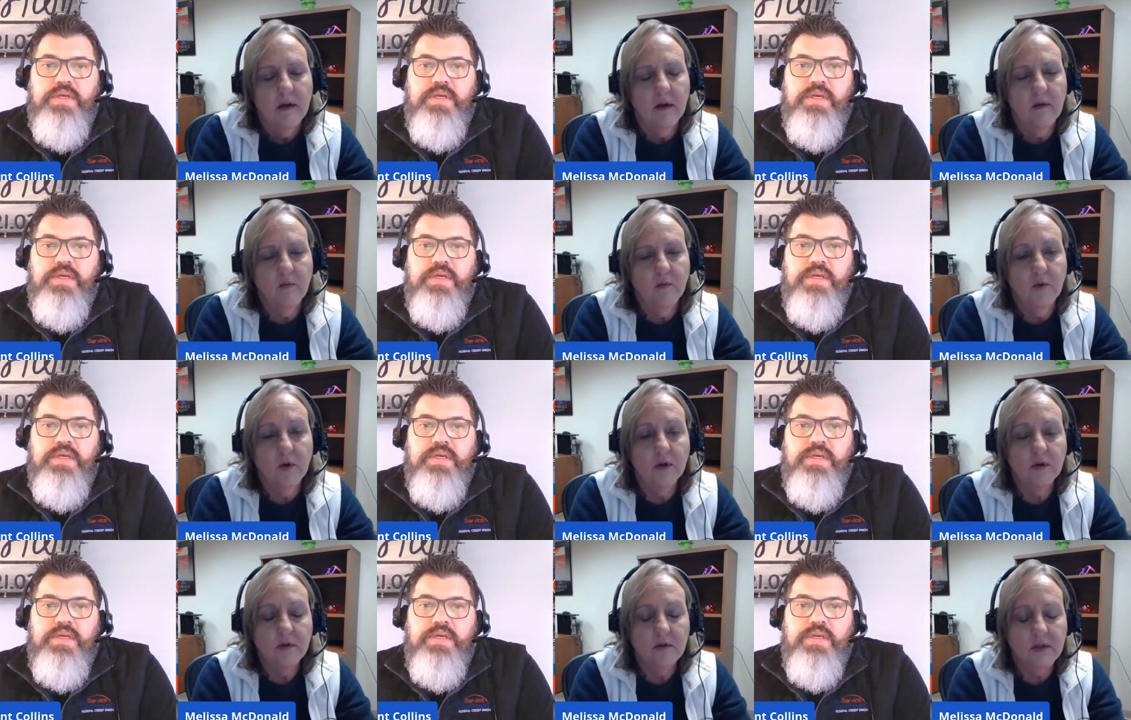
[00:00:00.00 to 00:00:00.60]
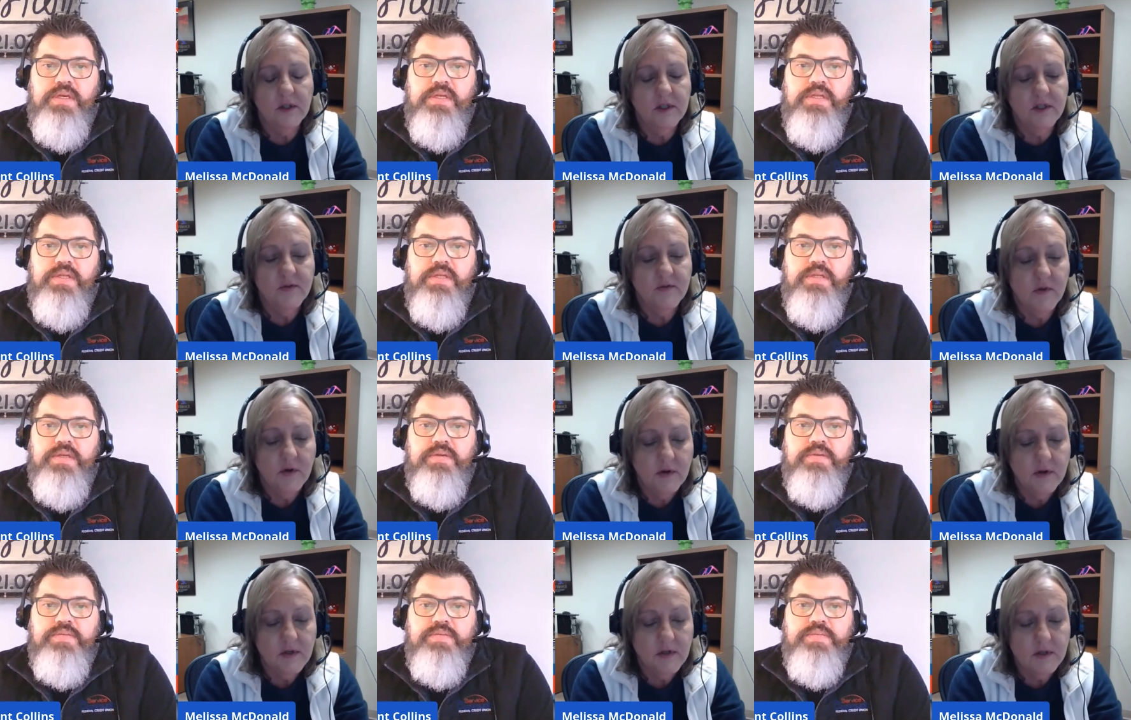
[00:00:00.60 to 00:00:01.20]
Speaker 1: Well, as
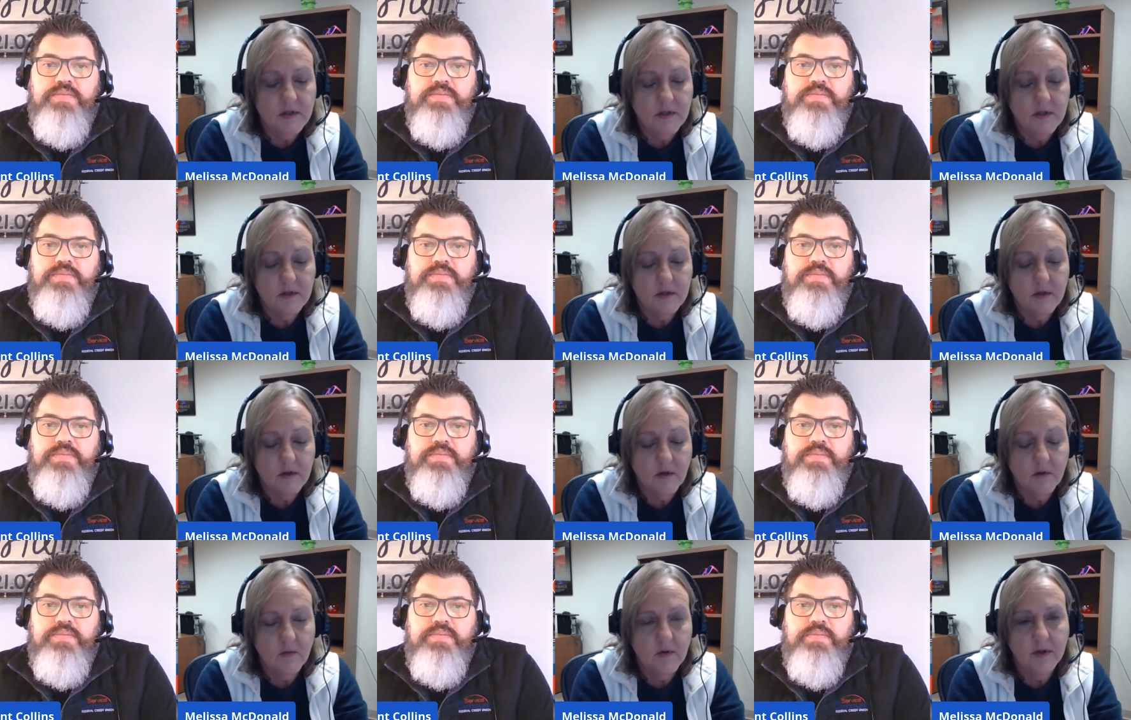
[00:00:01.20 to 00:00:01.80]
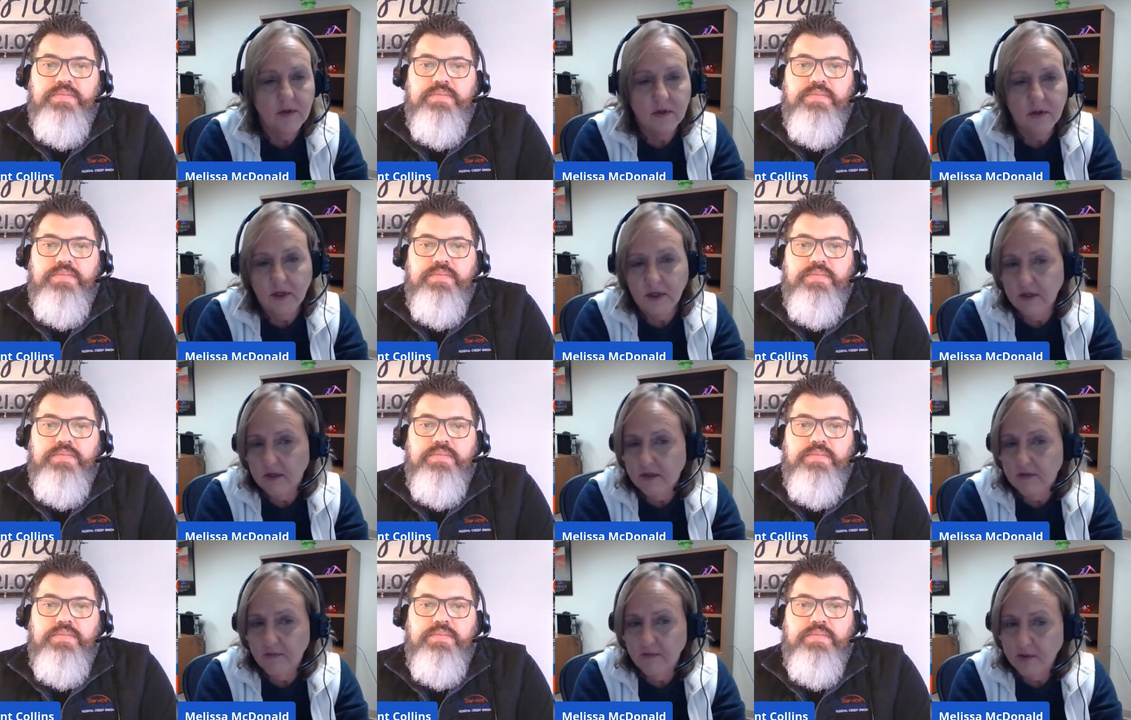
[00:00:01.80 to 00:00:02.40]
far as are we looking
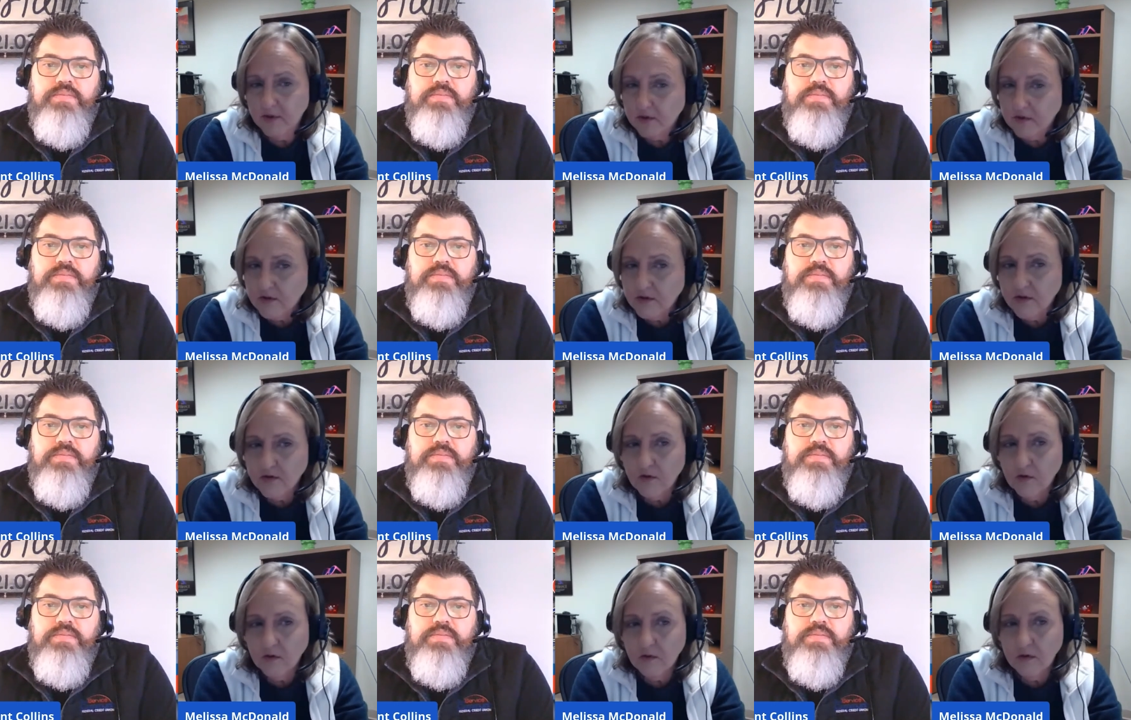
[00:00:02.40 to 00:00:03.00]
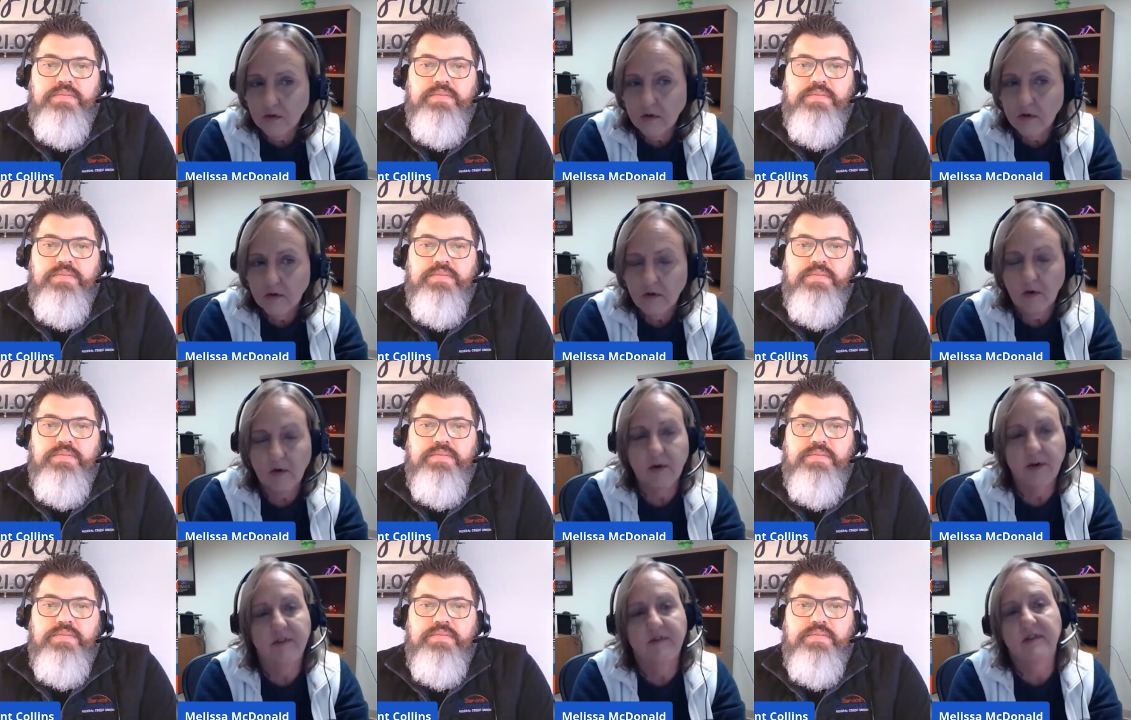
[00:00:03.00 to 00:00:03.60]
to build score
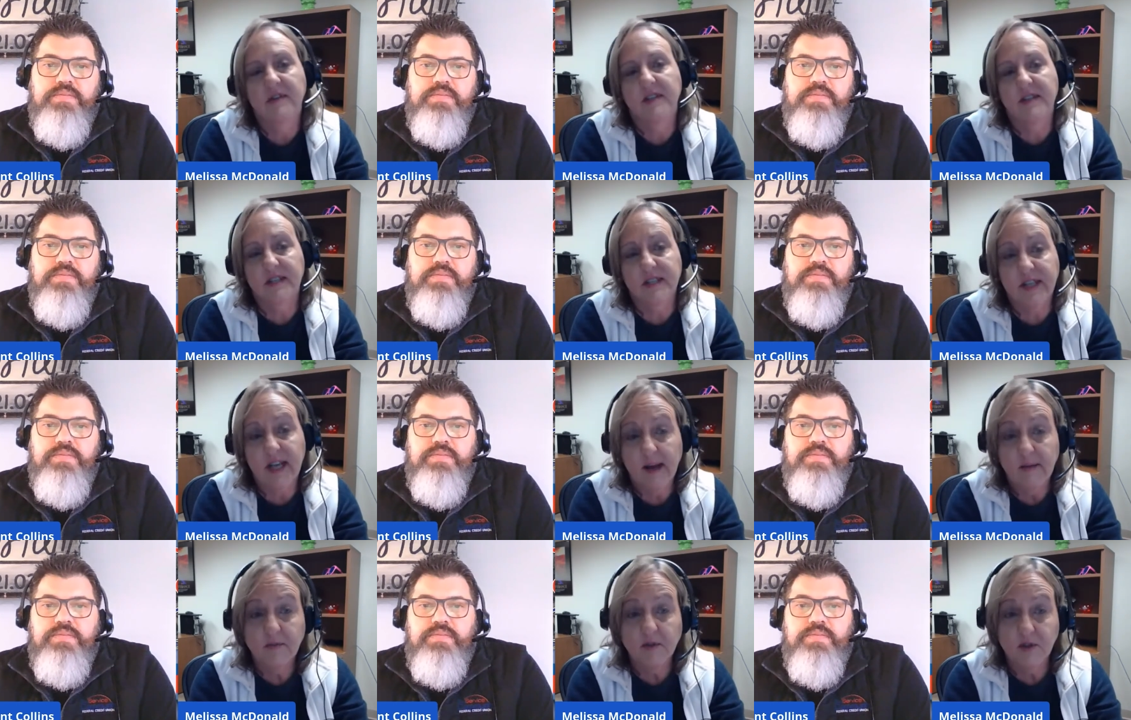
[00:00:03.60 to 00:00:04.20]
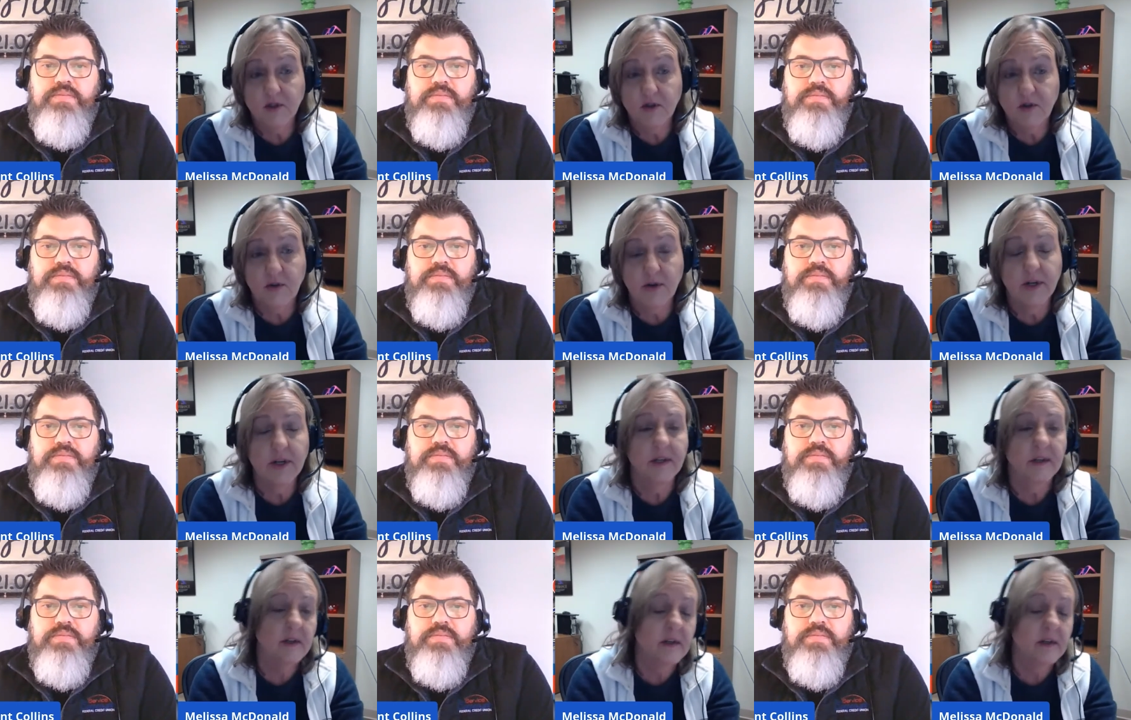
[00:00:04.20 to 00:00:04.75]
or even establish credit?